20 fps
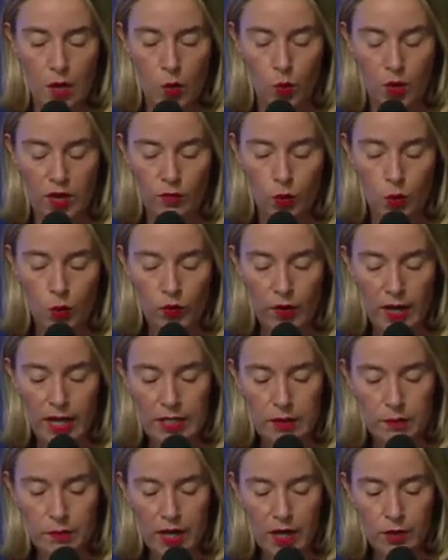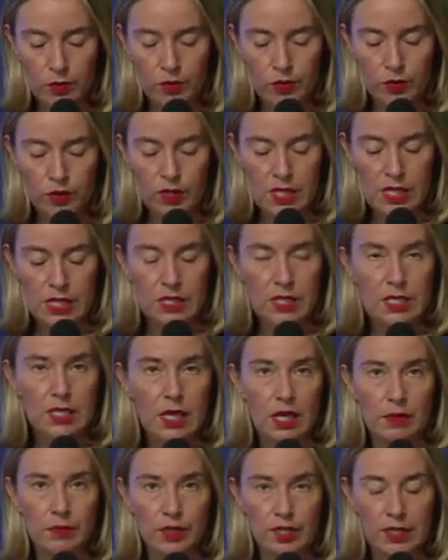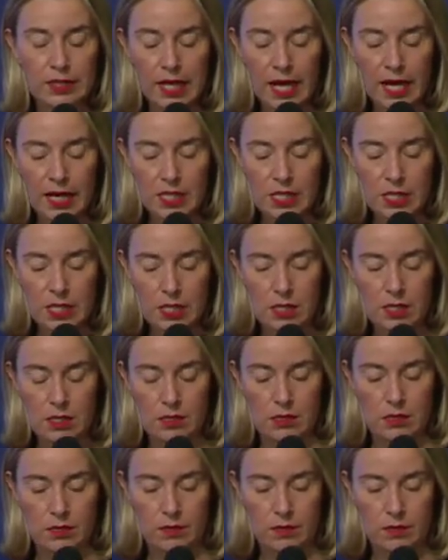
We have all read about the recent cyber attacks.